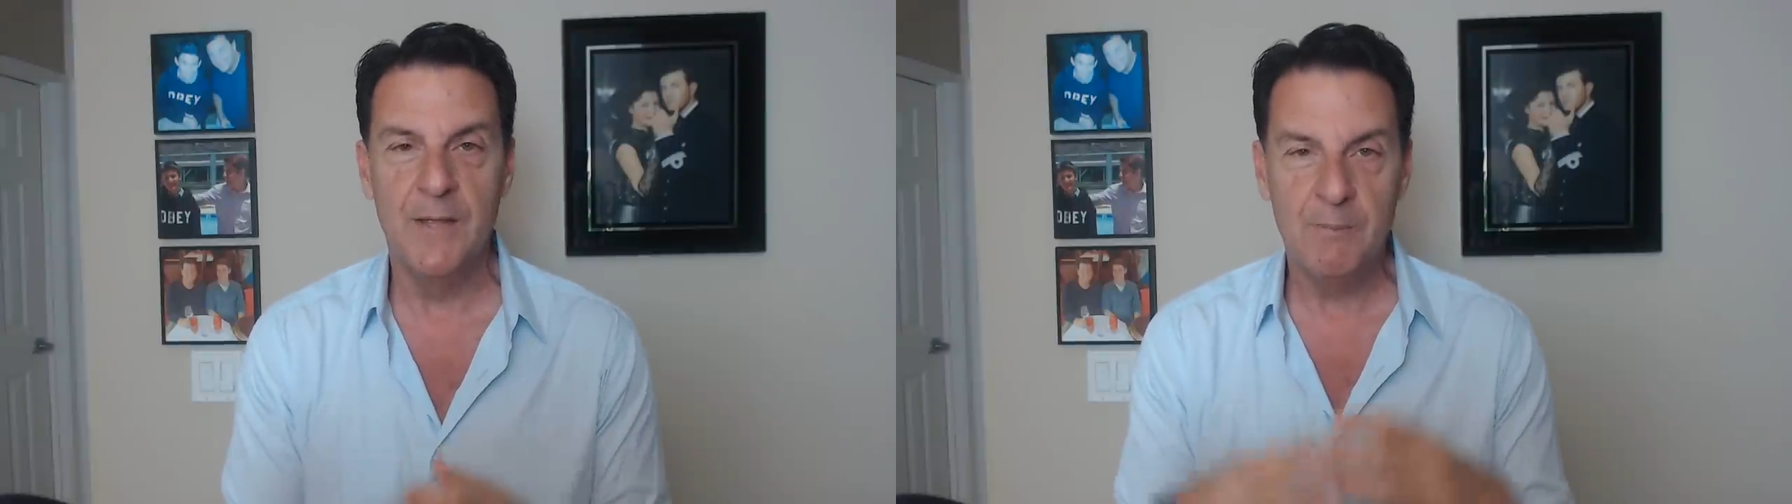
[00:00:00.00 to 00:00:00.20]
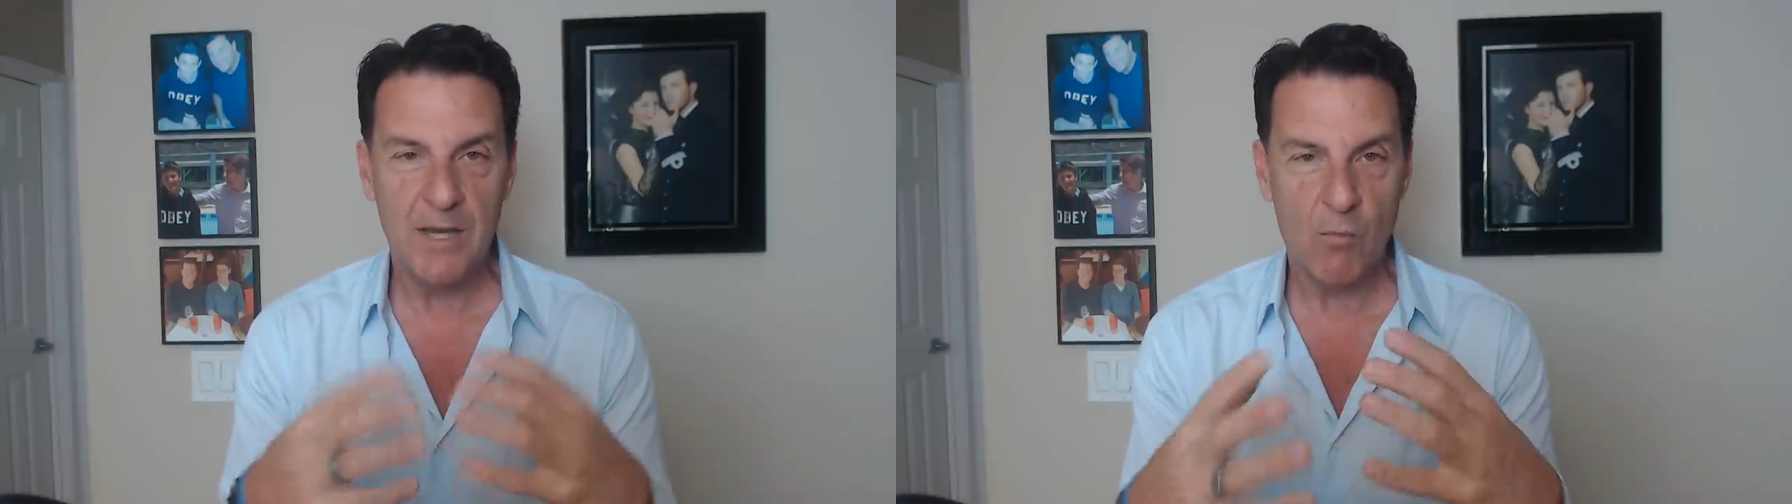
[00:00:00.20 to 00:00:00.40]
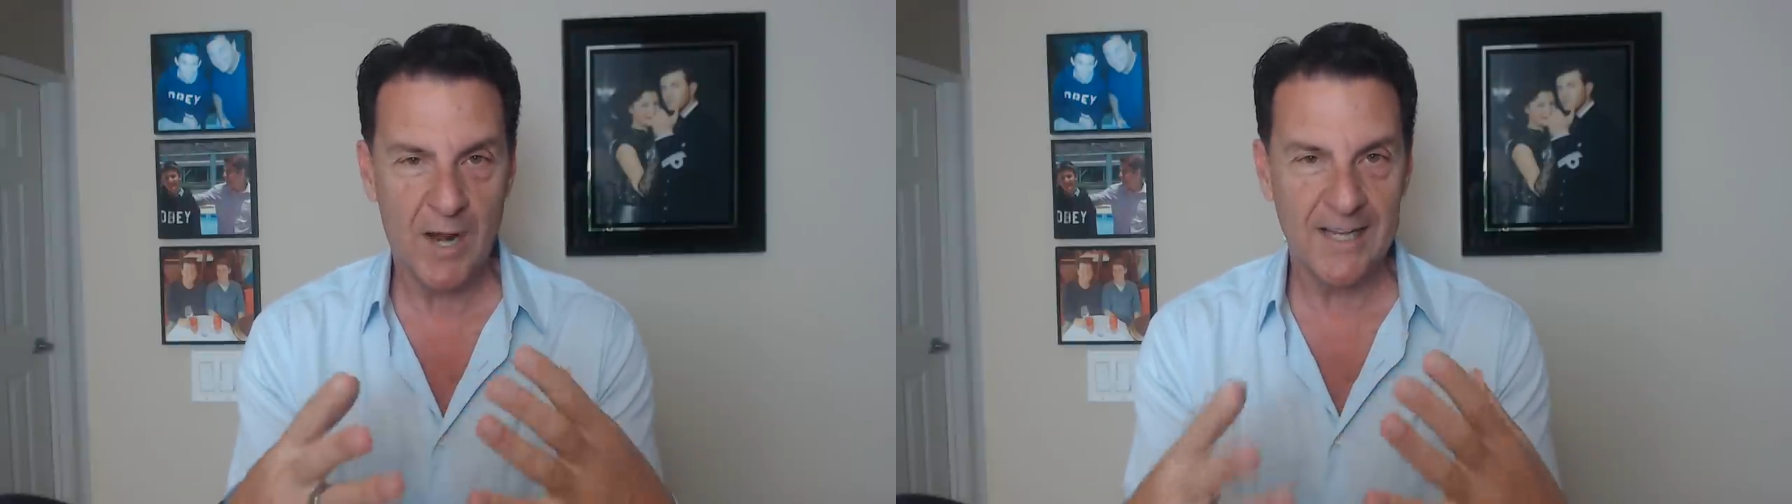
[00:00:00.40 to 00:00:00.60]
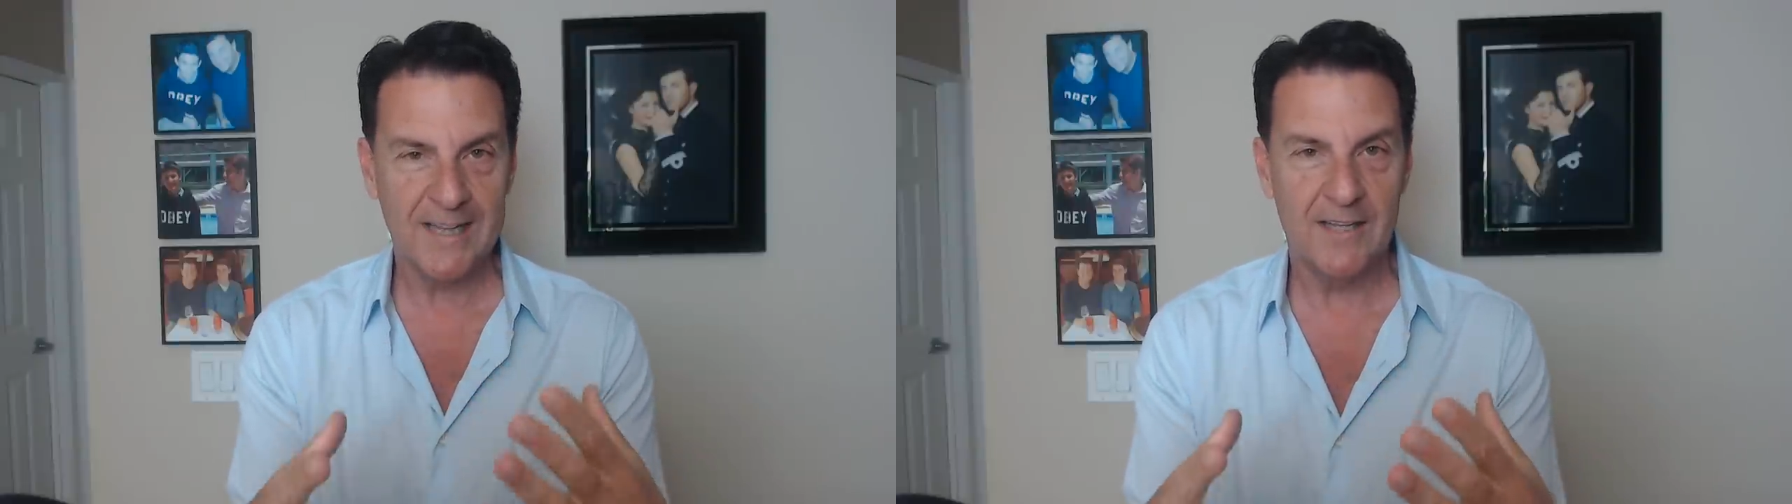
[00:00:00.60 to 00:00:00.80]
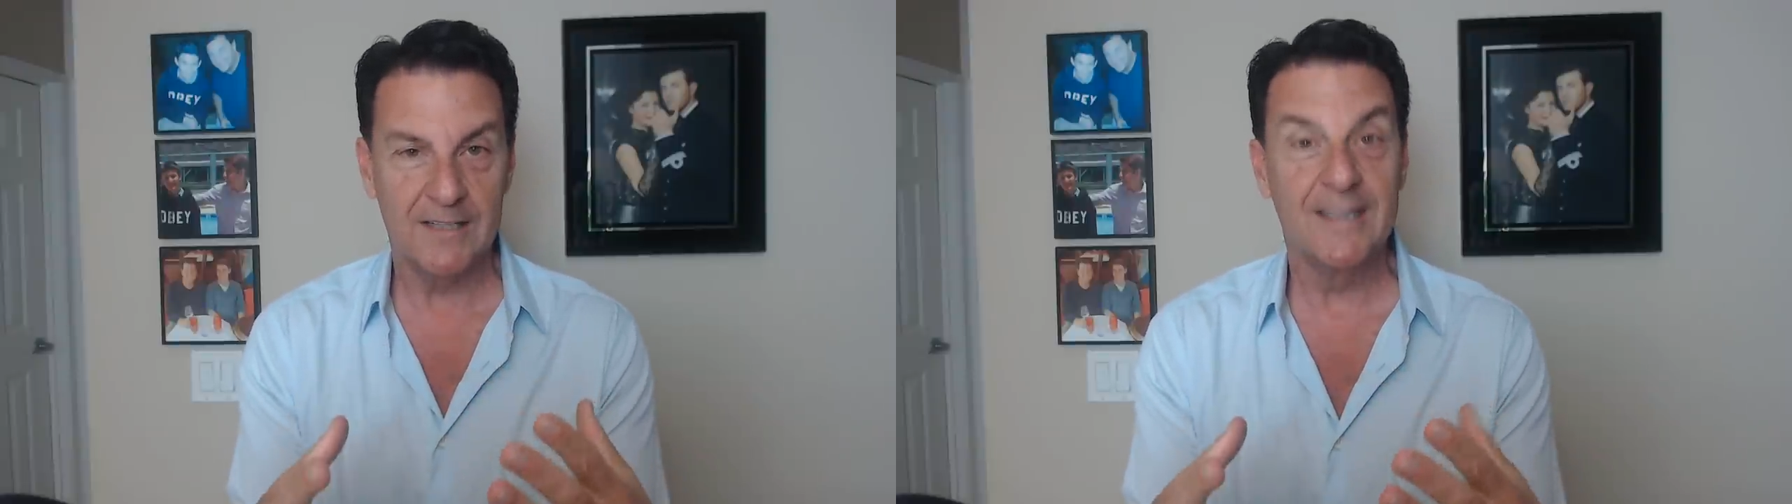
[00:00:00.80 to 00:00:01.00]
But I want
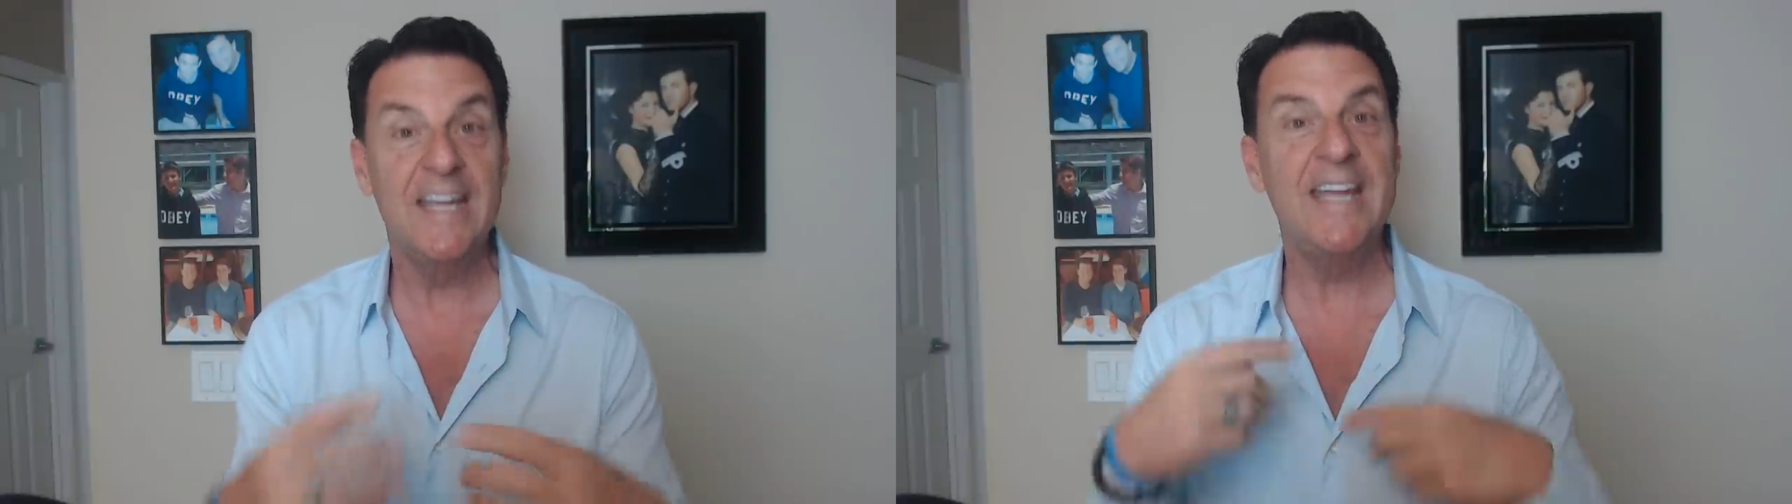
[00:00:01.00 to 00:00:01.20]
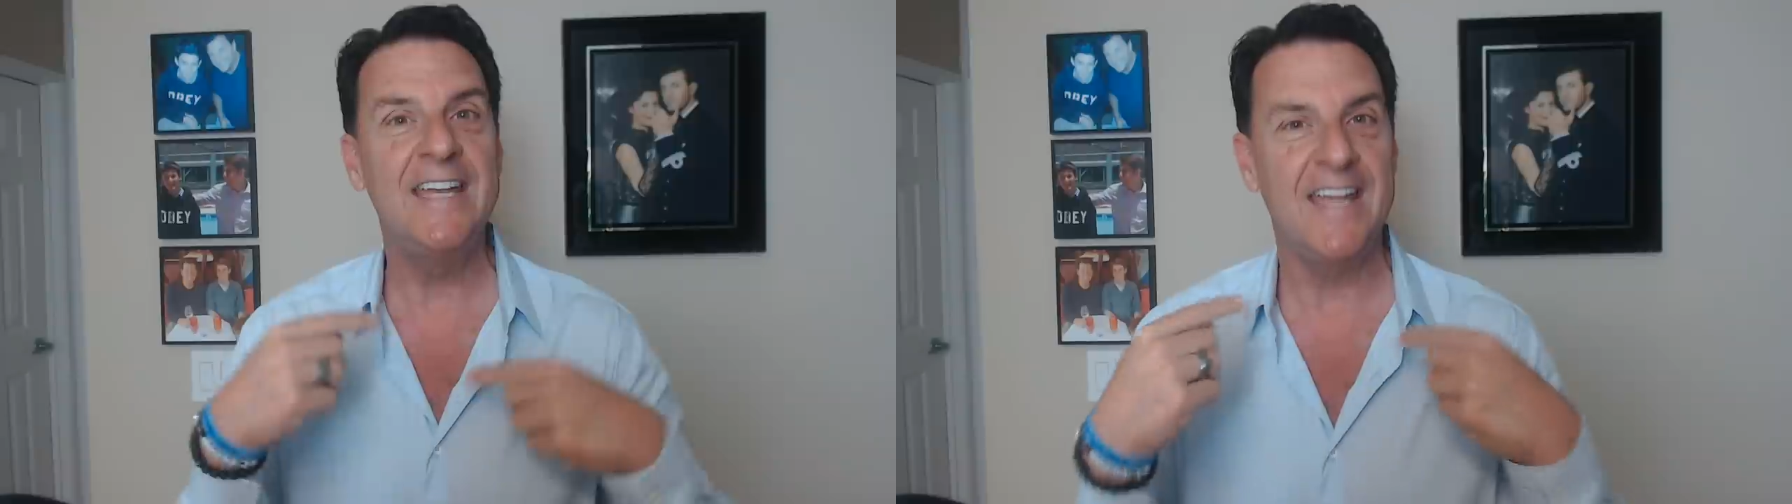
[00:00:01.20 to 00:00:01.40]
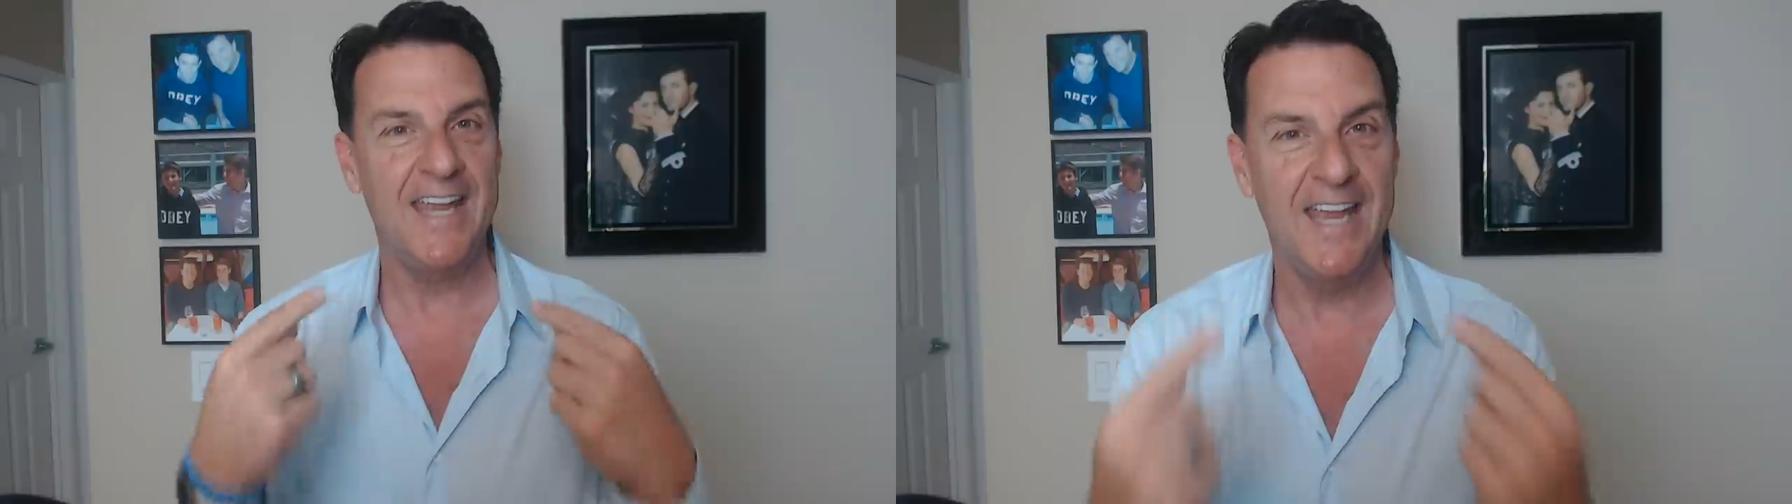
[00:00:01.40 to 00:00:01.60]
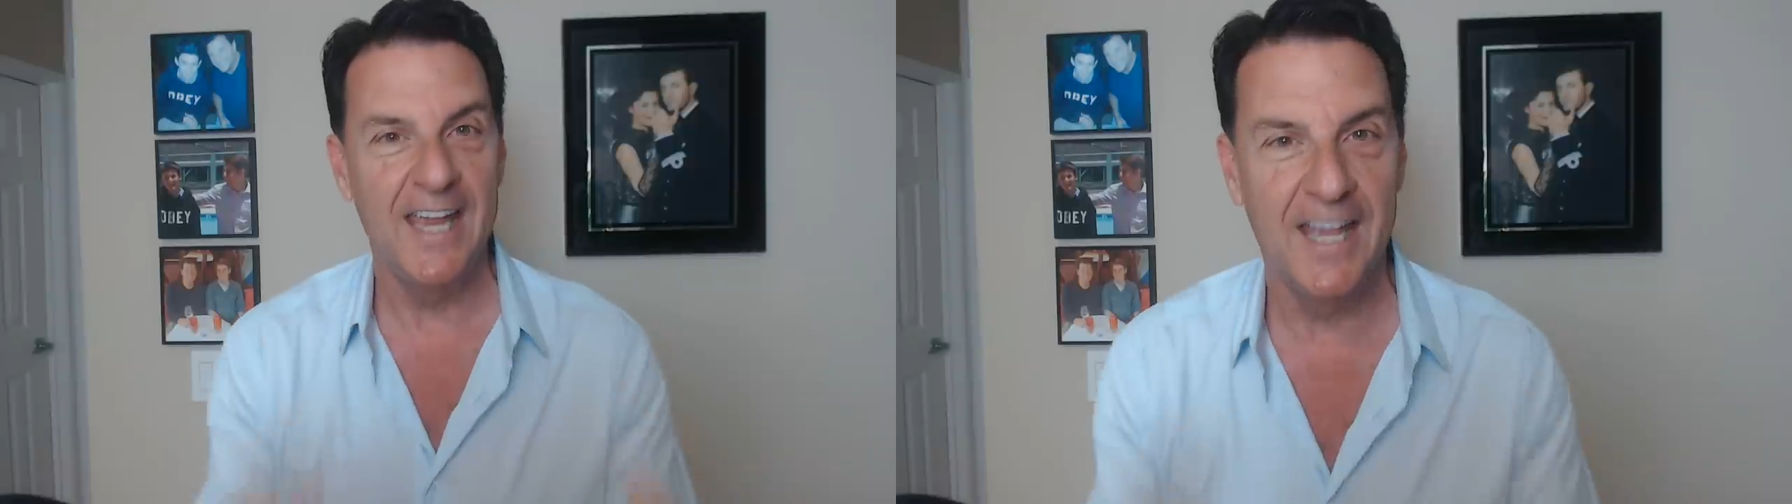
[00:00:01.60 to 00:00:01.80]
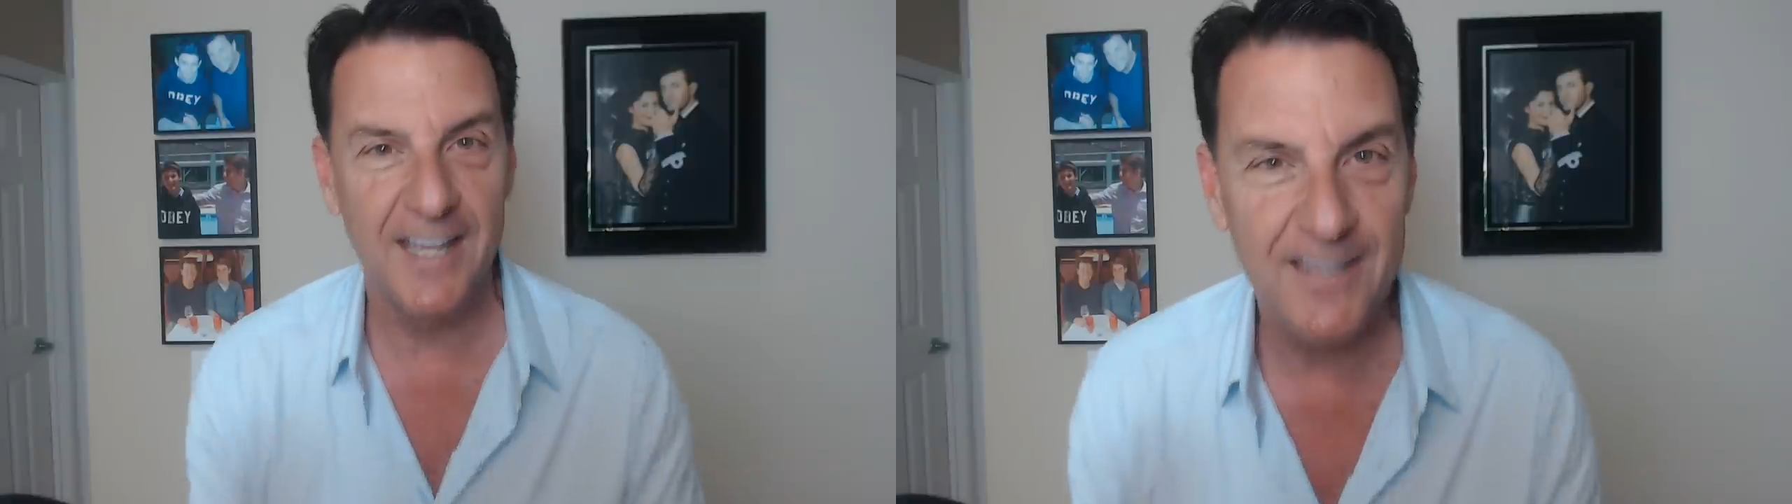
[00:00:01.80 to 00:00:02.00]
to lean
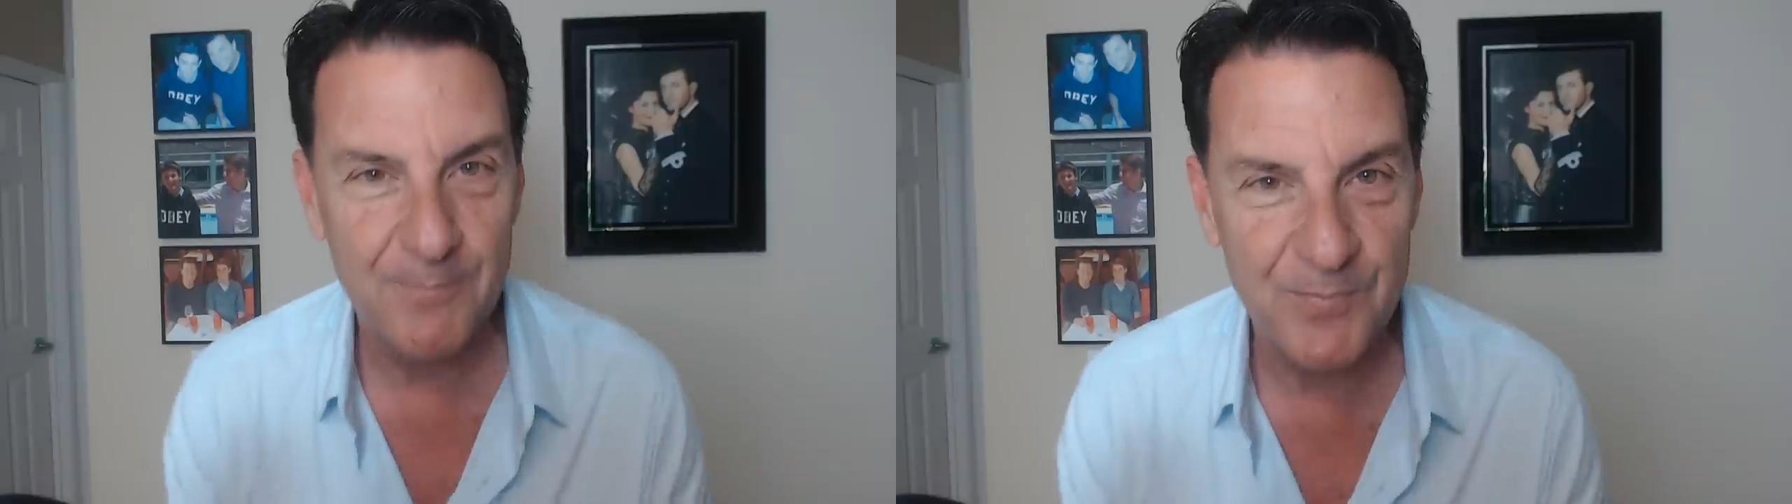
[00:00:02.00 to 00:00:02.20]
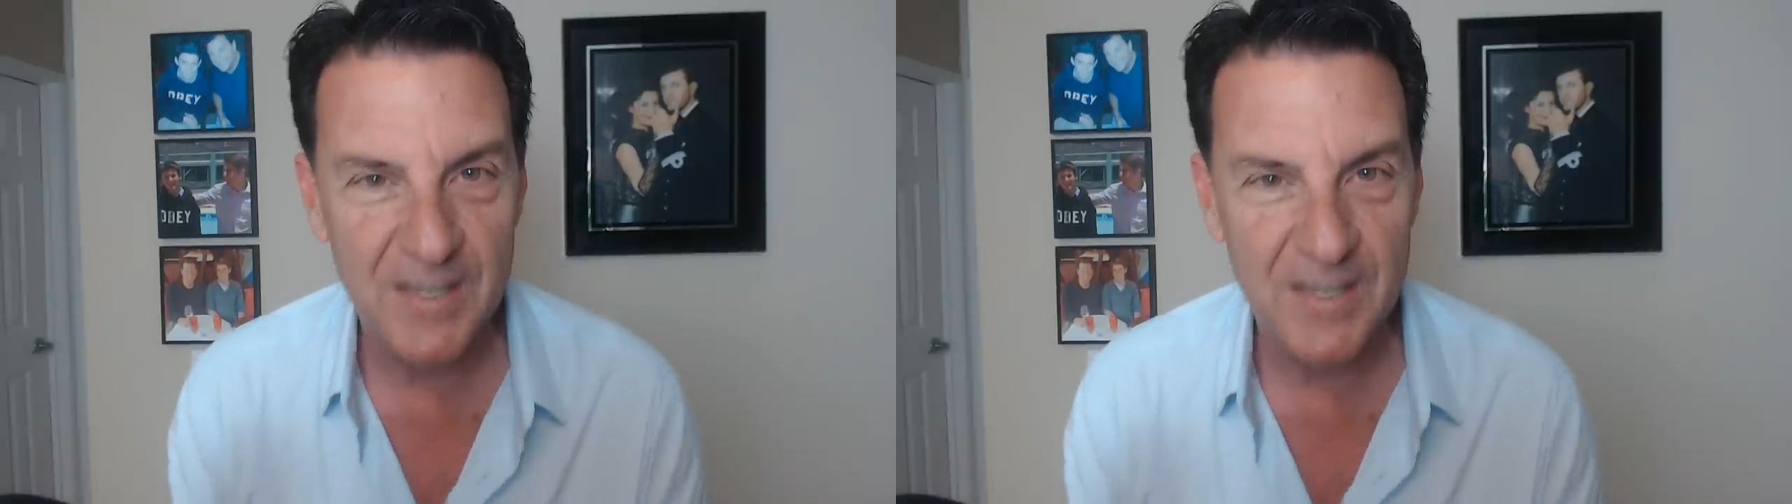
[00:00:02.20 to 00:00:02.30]
in